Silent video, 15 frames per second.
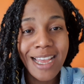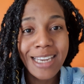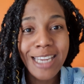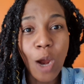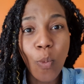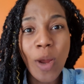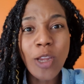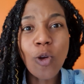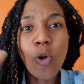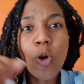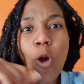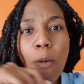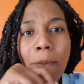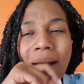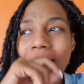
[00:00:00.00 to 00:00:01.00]
That when you
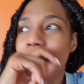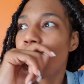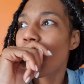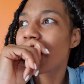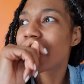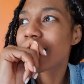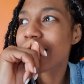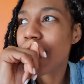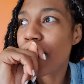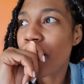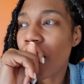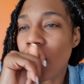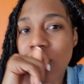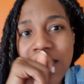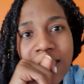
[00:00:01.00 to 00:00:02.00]
look back, you're going to say,
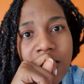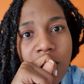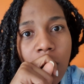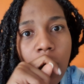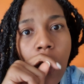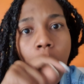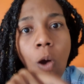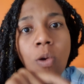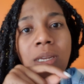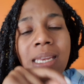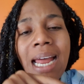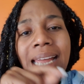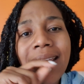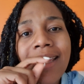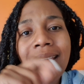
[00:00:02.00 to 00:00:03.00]
blouse and skirt, how did
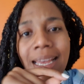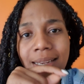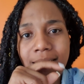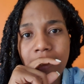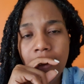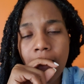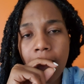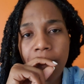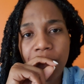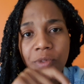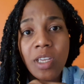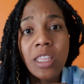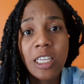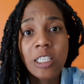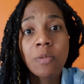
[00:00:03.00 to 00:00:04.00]
I get
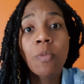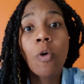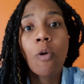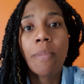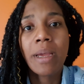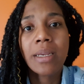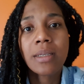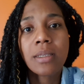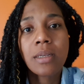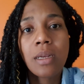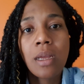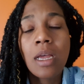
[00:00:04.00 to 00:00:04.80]
to this moment?